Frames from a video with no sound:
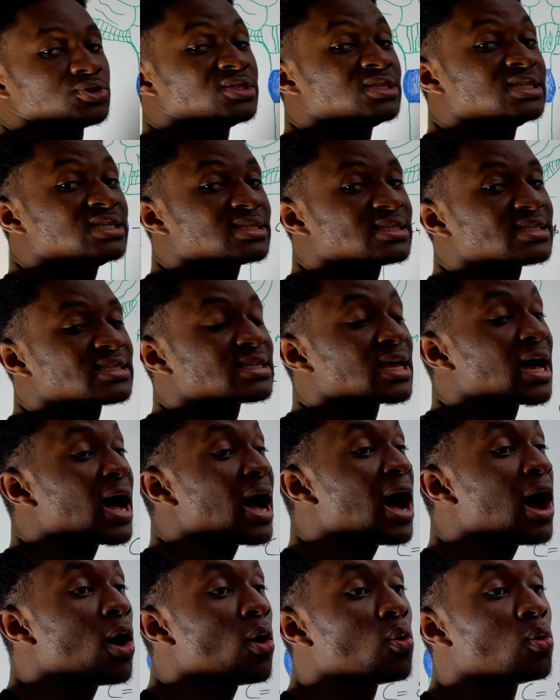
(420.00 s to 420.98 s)
this is
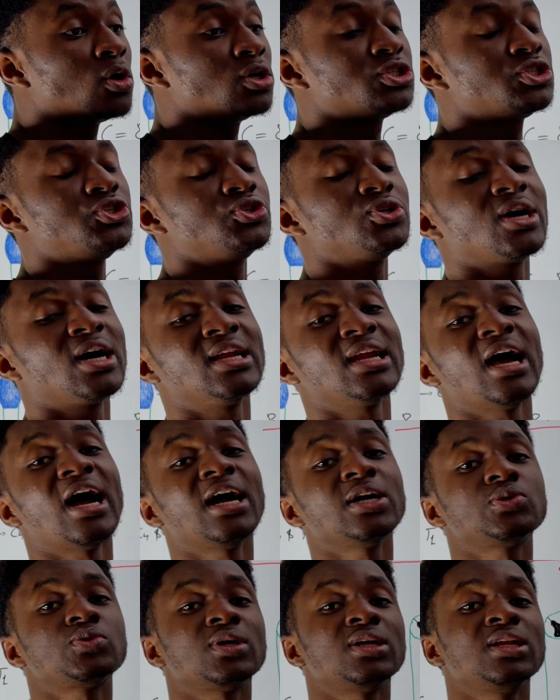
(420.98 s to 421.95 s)
how what you can
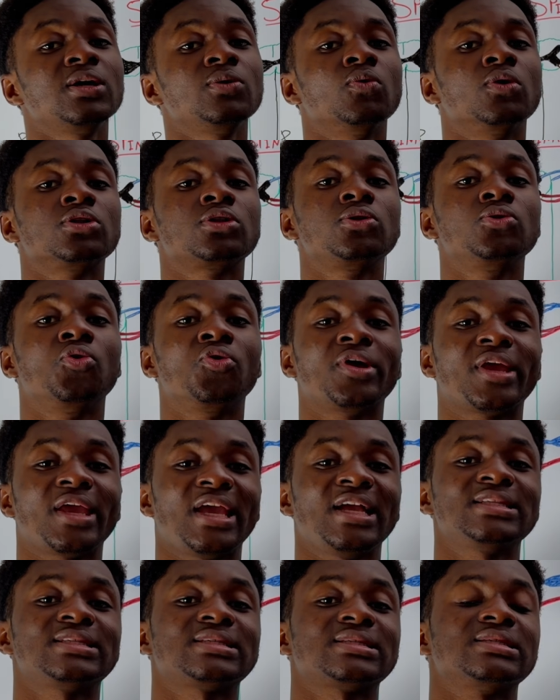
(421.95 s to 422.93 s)
actually what?
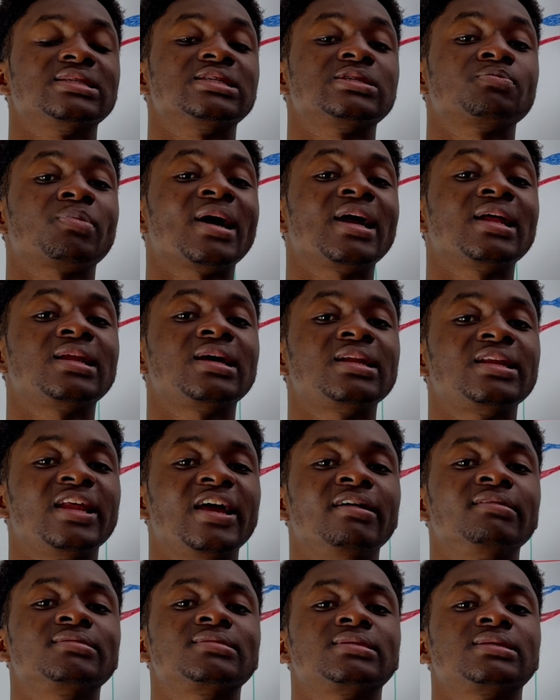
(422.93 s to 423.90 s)
Locate the spinal
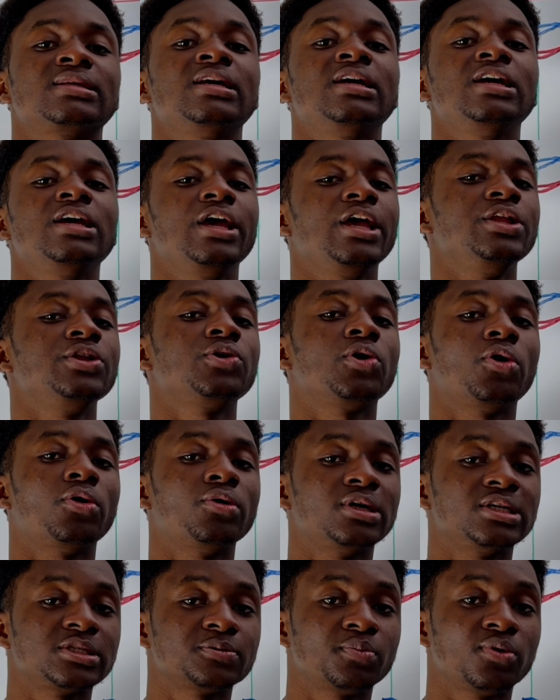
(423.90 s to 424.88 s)
nerves in
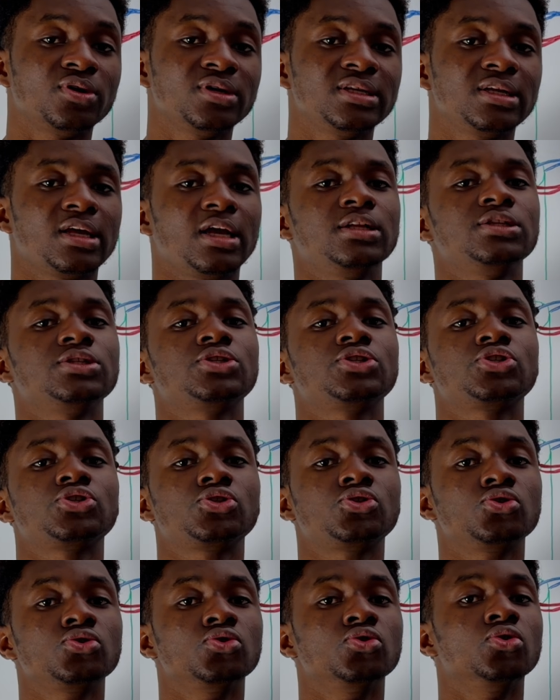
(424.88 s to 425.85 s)
correspondence
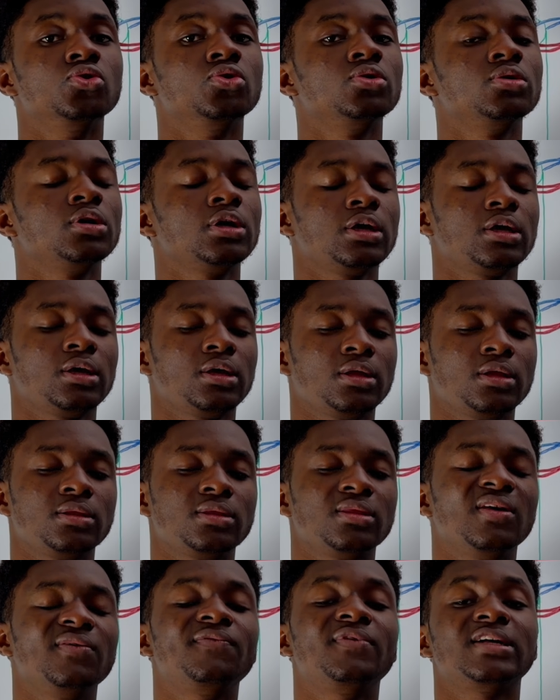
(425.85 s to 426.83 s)
to
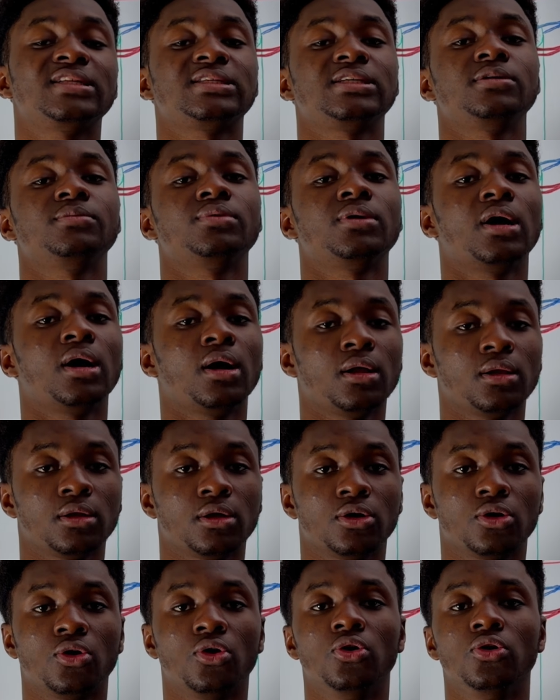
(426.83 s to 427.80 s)
the vertebral
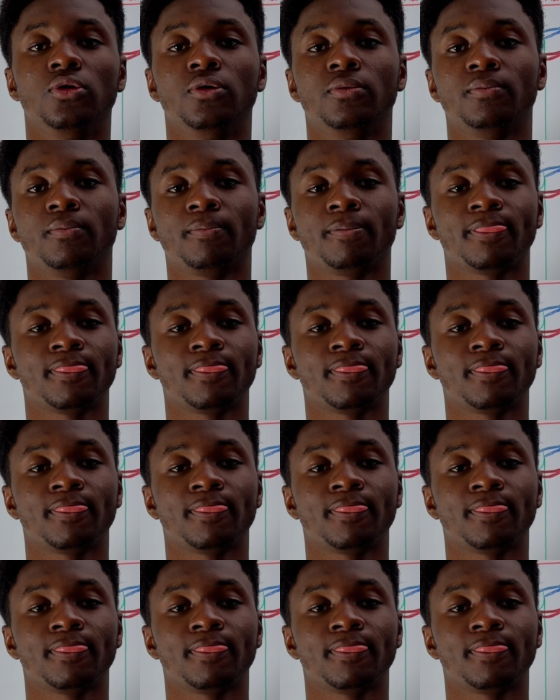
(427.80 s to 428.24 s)
column.